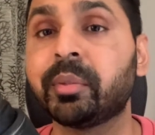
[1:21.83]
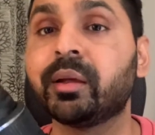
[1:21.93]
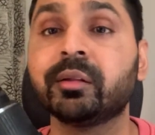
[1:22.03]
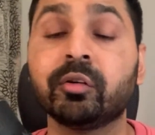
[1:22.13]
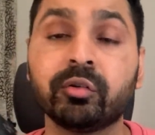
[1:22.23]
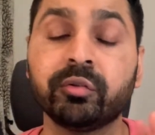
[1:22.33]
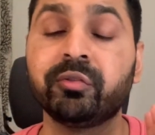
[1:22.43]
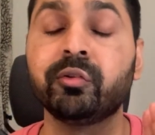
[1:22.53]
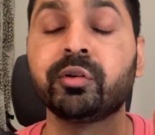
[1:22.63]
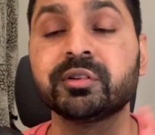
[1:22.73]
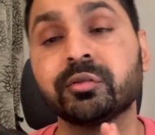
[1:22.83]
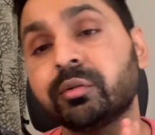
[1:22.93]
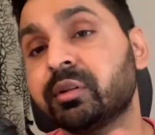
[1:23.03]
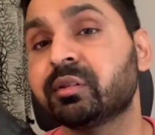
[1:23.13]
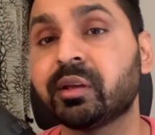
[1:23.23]
and the autofocus on
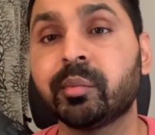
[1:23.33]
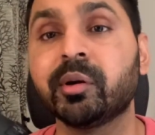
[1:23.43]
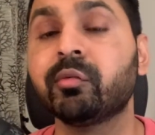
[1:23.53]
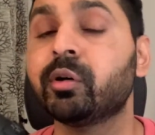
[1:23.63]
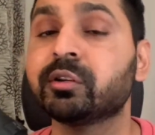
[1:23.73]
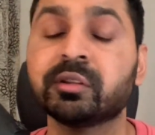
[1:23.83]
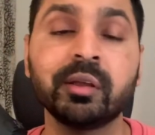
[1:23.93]
this camera works